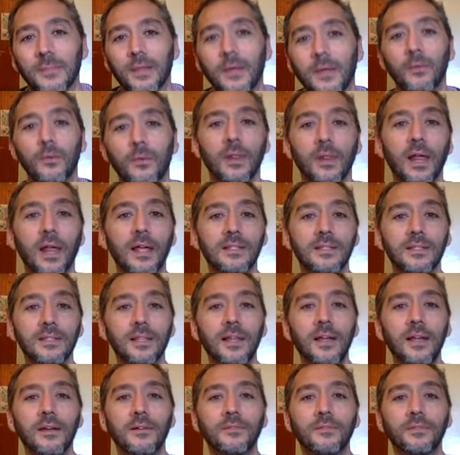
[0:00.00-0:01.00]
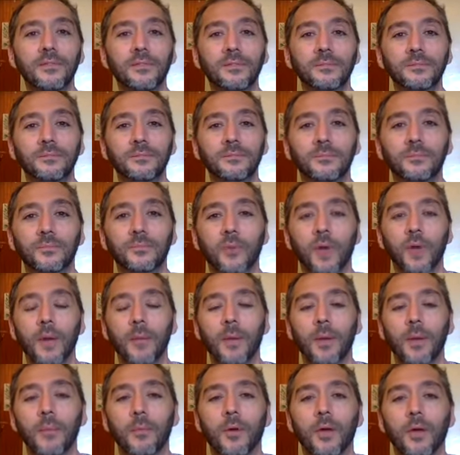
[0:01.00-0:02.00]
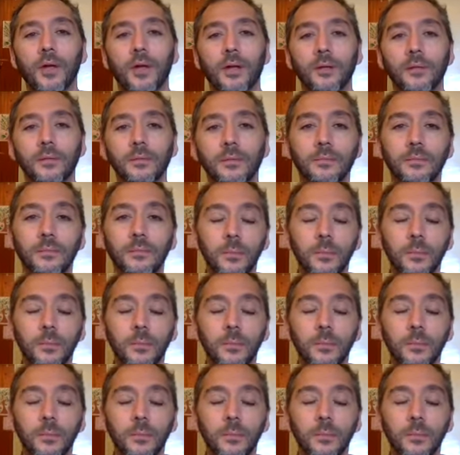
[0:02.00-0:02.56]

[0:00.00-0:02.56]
With lots of love, Rabbi Brian.